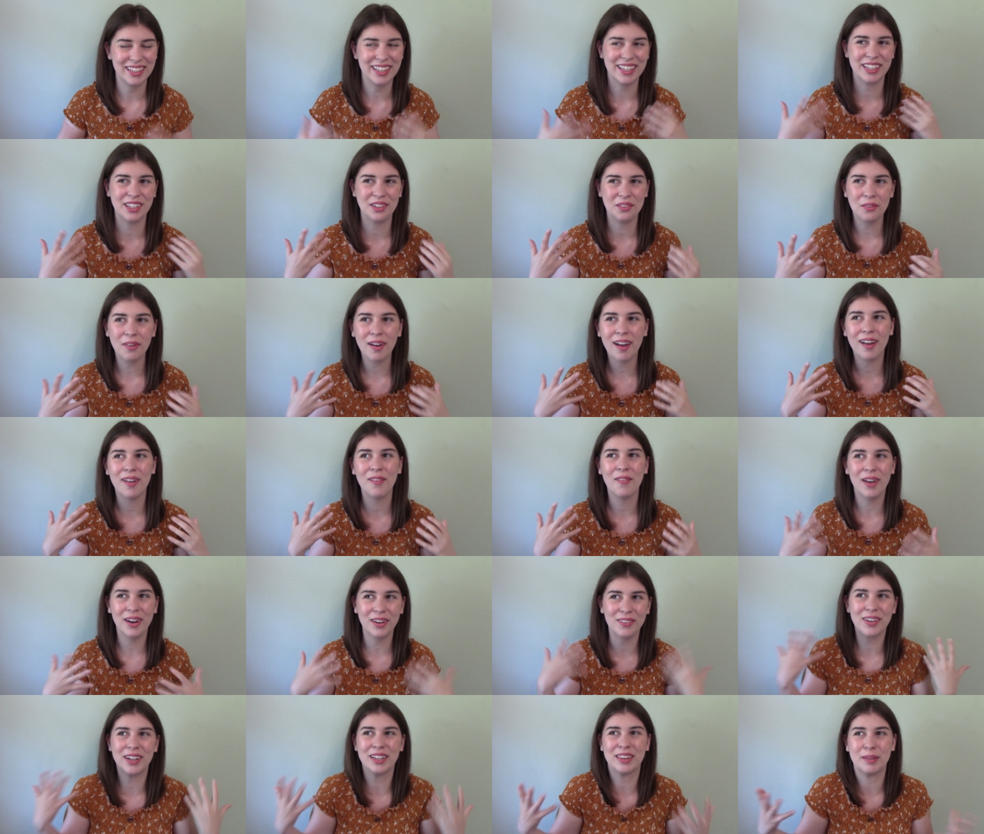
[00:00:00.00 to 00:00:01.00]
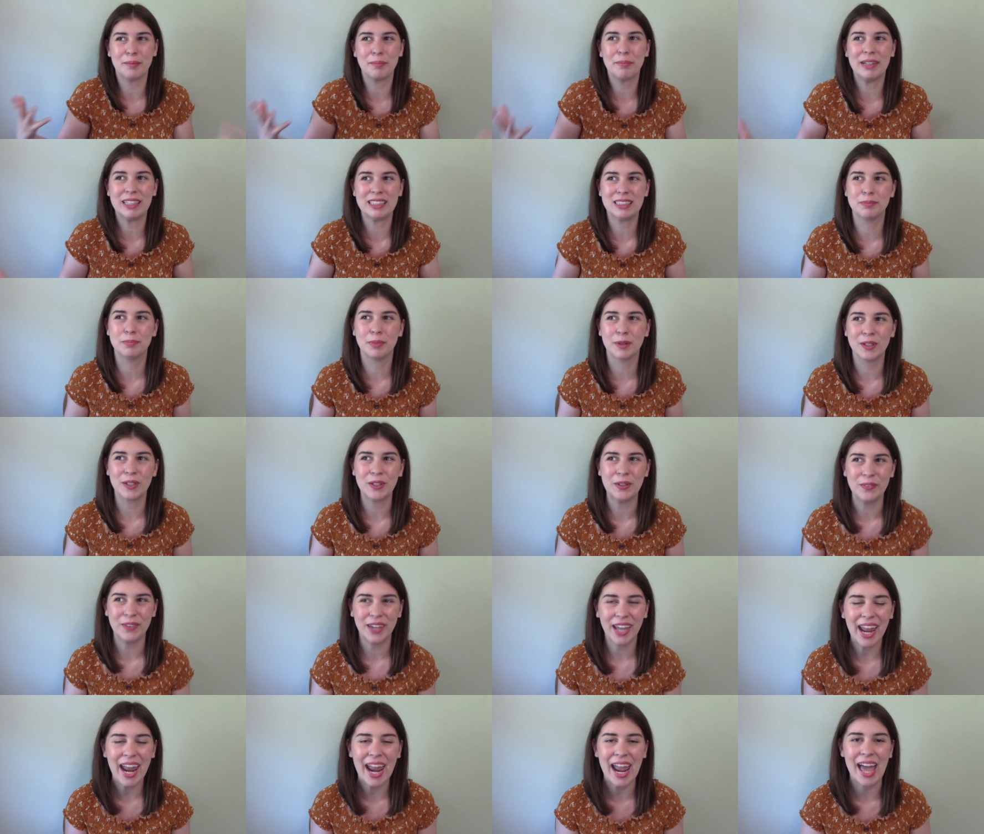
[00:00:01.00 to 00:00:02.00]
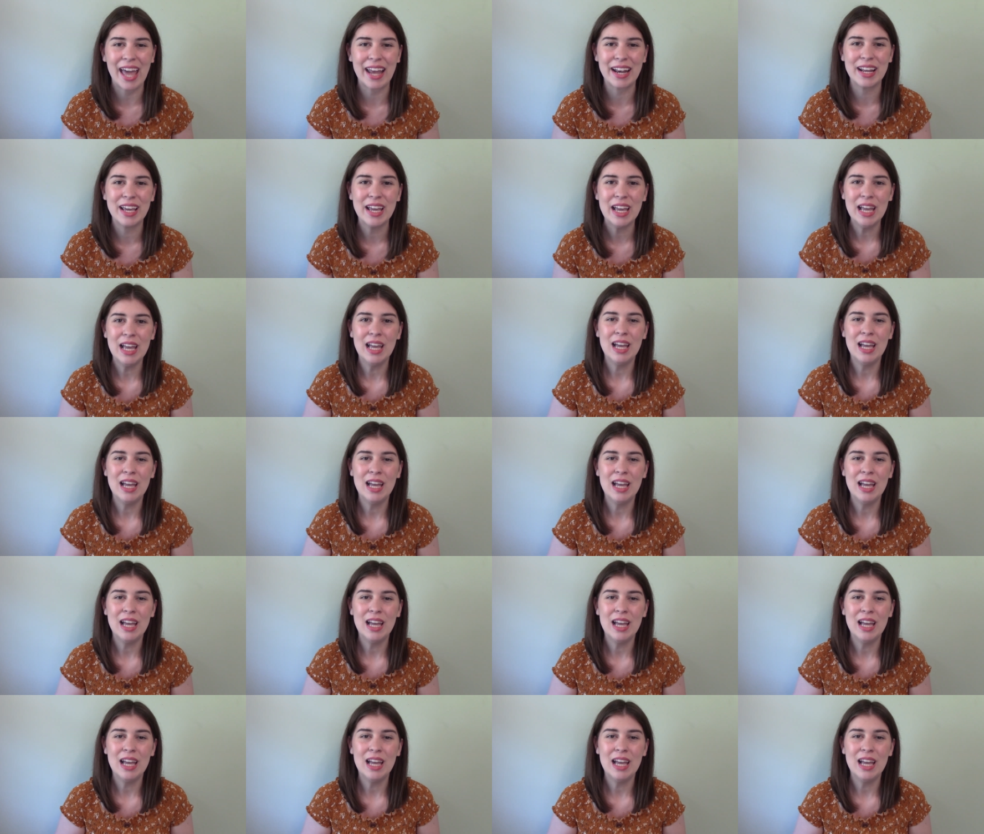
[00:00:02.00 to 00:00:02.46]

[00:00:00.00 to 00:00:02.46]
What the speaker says: Like, you want to write the best book you can,